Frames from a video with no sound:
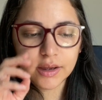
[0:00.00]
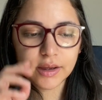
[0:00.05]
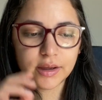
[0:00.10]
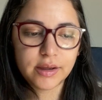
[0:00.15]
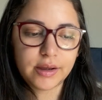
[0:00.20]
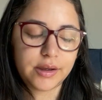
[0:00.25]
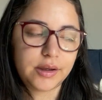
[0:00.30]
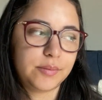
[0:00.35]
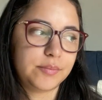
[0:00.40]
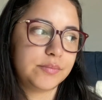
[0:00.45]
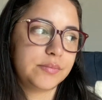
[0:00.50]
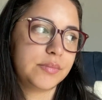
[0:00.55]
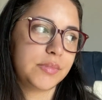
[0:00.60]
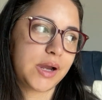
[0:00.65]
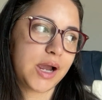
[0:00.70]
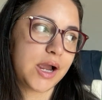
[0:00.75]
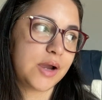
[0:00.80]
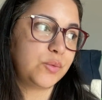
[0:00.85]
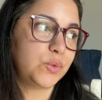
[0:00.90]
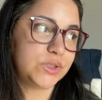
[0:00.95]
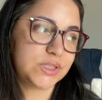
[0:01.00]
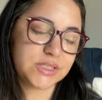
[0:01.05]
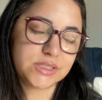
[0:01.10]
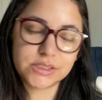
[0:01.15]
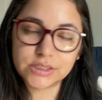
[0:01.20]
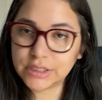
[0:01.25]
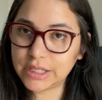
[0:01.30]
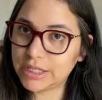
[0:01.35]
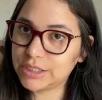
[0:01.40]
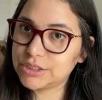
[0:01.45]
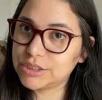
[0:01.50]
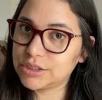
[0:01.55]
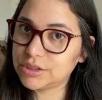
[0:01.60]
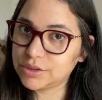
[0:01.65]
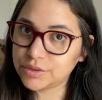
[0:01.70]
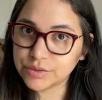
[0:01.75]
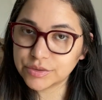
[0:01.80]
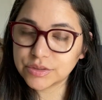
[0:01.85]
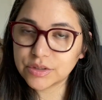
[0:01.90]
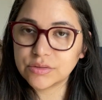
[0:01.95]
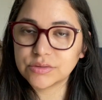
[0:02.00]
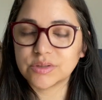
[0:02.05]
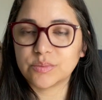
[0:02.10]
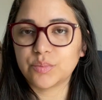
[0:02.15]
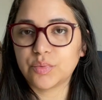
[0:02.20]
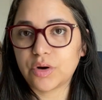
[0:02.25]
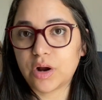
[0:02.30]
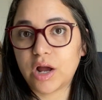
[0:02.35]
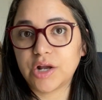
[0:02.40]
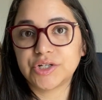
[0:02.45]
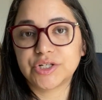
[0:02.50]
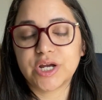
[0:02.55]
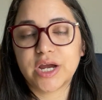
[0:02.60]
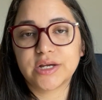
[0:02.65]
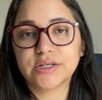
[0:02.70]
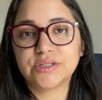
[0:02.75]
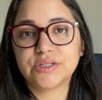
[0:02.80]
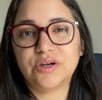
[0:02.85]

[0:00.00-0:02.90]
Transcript: I would still like to use those in projects.